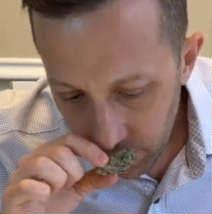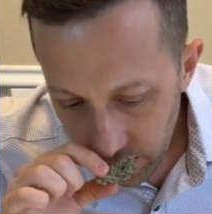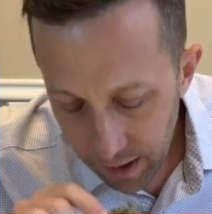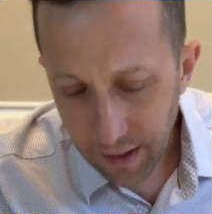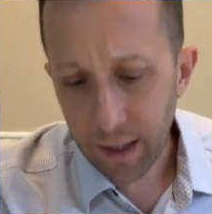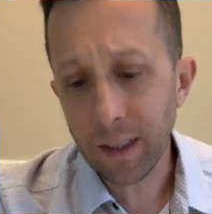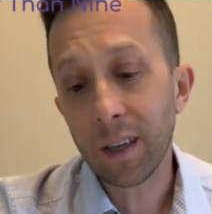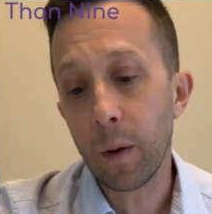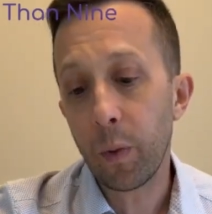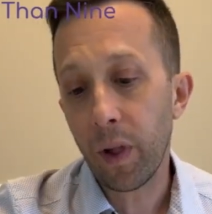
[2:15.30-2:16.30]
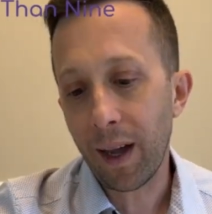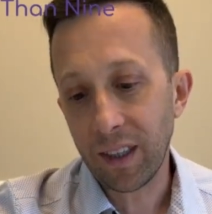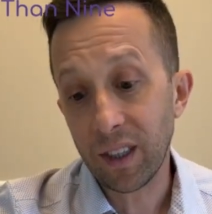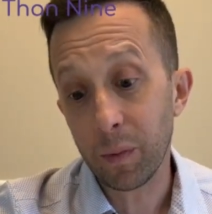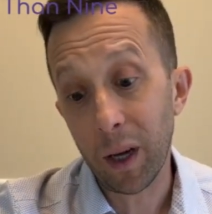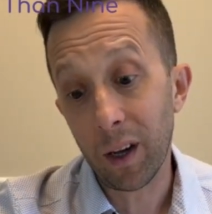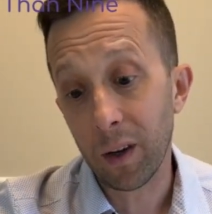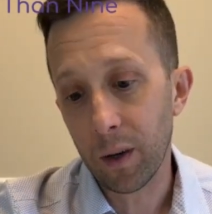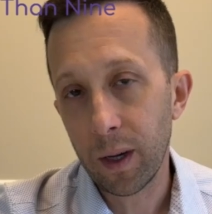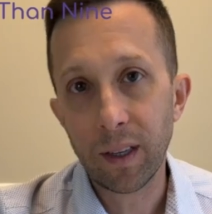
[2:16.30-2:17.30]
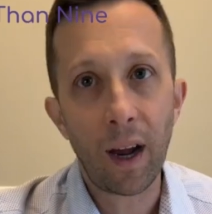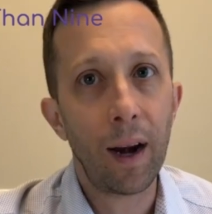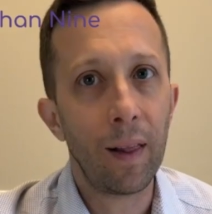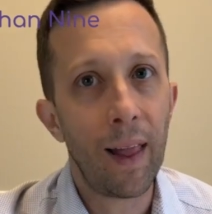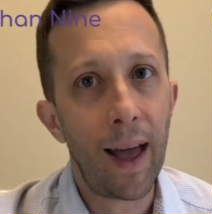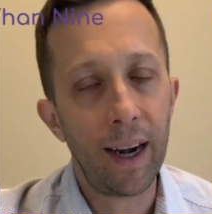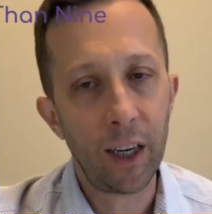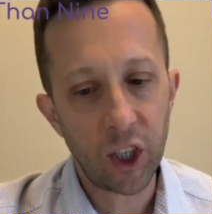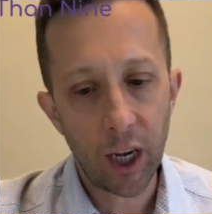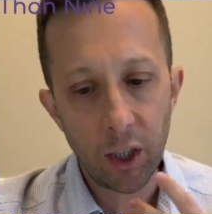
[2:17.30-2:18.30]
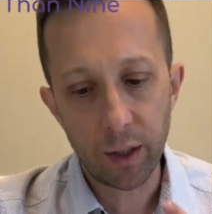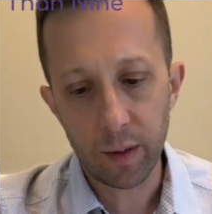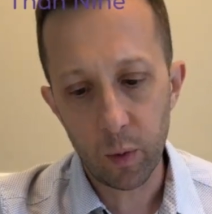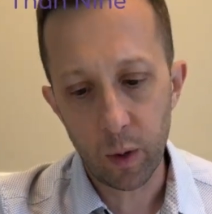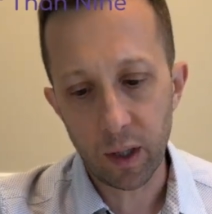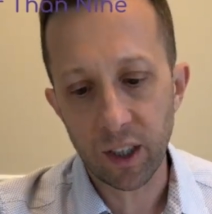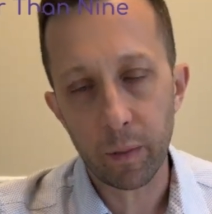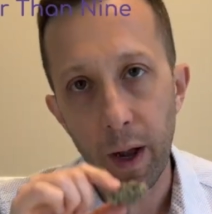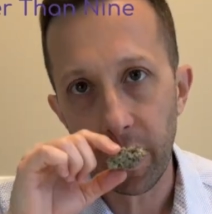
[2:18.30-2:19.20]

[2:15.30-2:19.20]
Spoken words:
It's a complex smell. It's got a lot, and it changes the more you smell it.